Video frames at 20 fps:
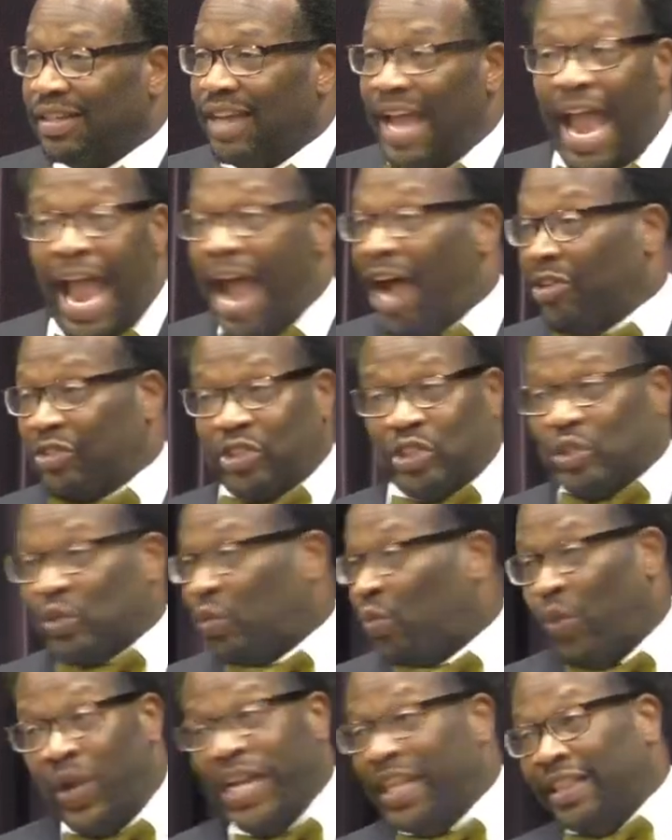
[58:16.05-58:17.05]
How
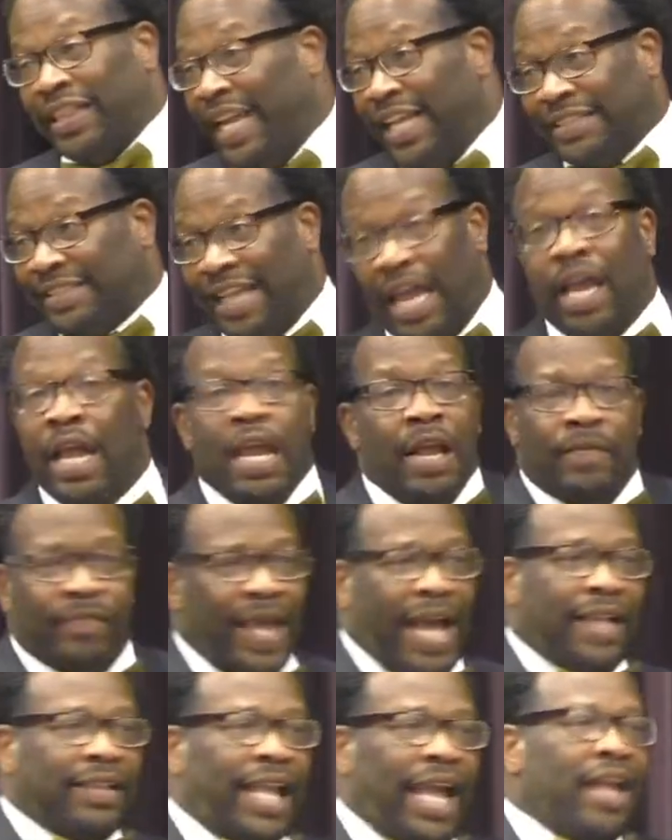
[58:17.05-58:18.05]
sweet that's,
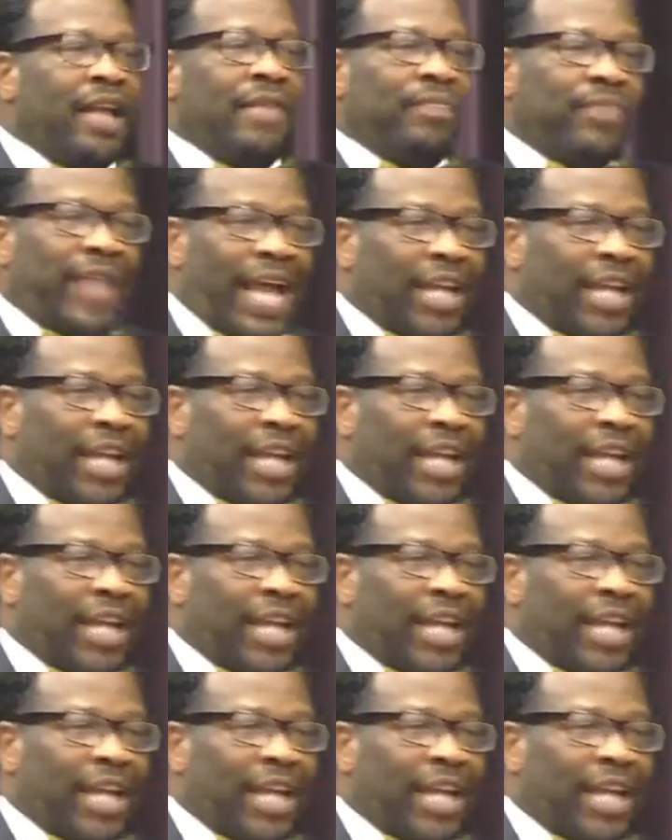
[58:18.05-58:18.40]
that,